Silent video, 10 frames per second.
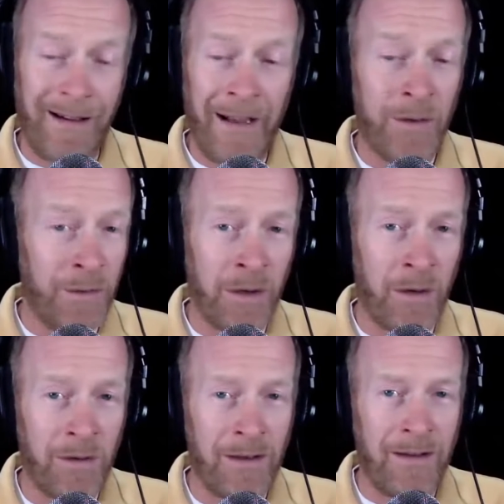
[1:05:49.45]
I don't
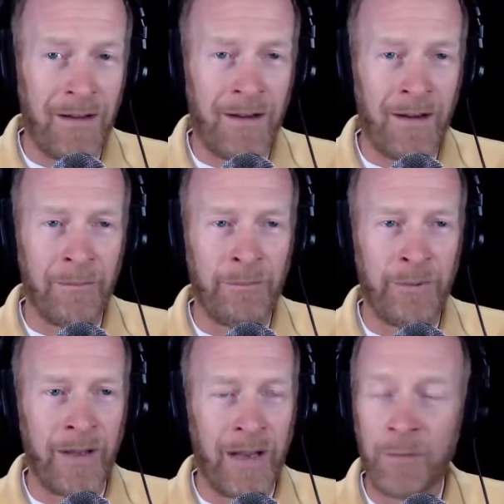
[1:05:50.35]
know.
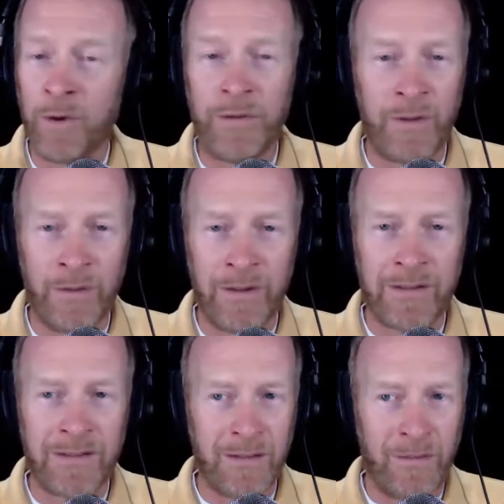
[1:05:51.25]
But I'm with you.
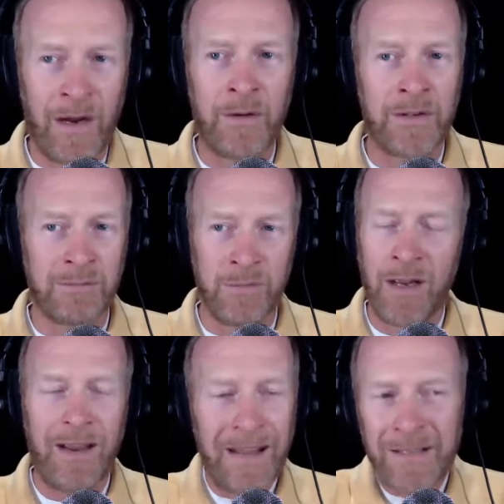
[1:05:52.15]
That's the Father is, and
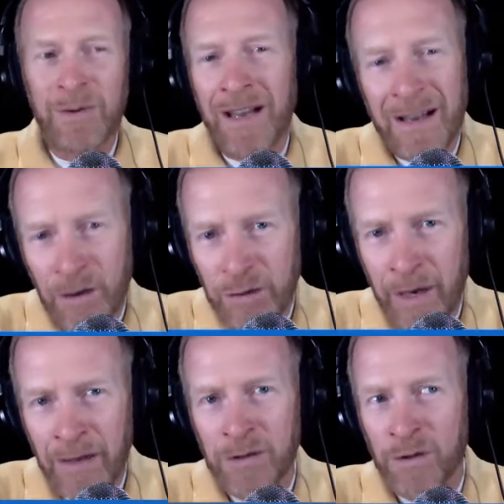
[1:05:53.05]
that's why it goes
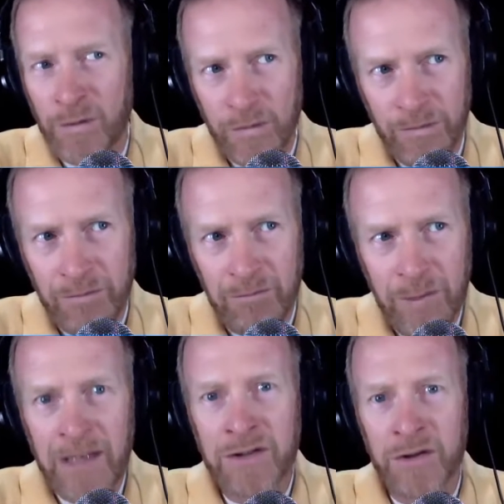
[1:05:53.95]
back to
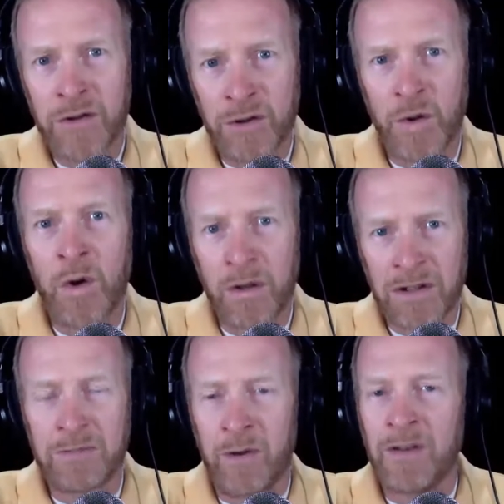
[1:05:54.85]
make sure you're doing what
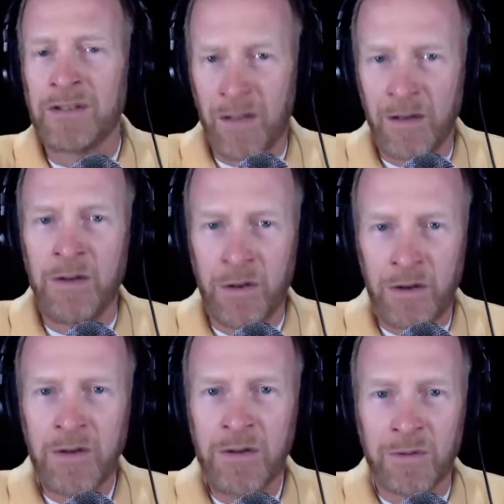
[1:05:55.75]
the Spirit is telling you to
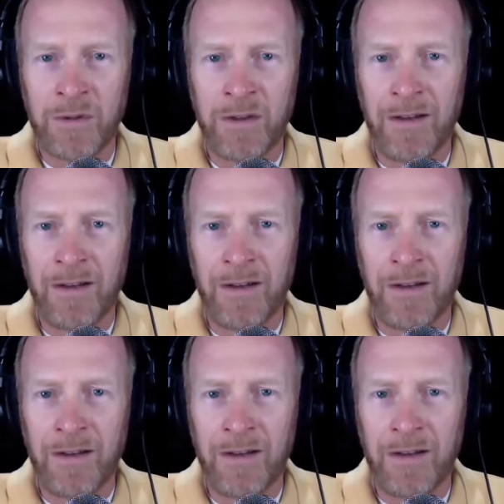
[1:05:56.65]
do.